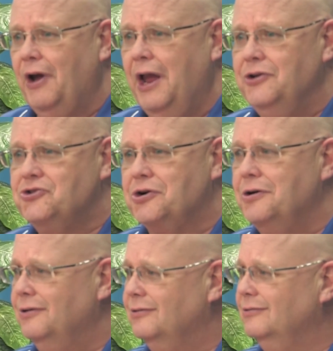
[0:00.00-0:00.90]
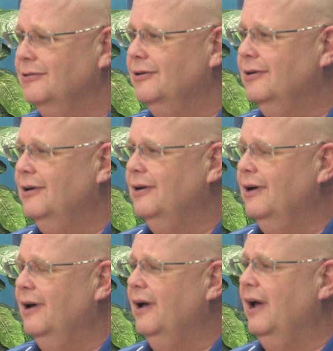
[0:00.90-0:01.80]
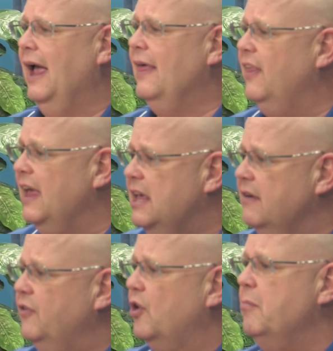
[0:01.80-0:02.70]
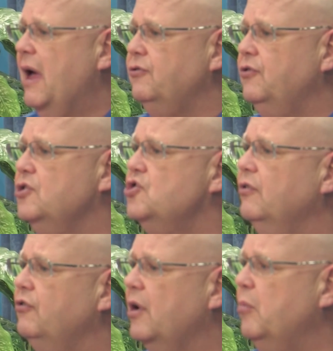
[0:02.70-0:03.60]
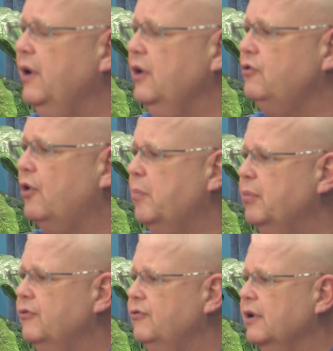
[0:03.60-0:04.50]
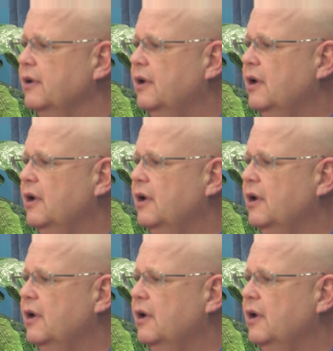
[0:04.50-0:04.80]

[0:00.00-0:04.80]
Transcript: danger. And they give their message and someone interprets it.